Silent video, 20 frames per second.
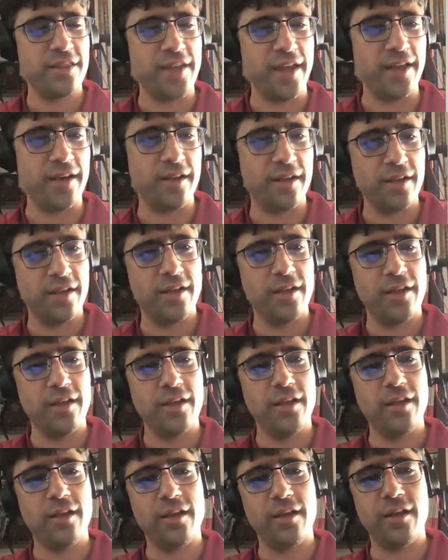that
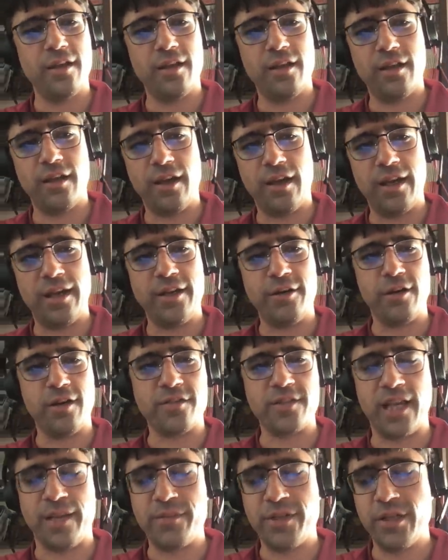I don't
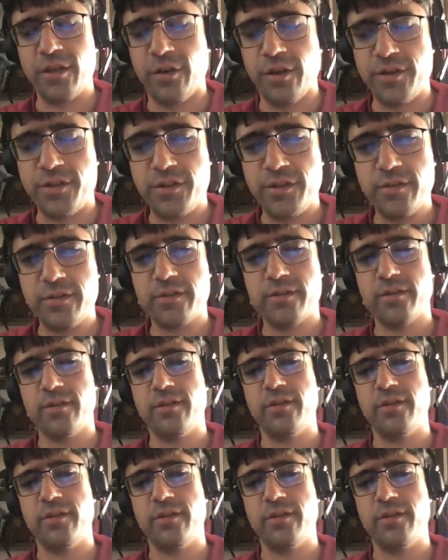have time to go into.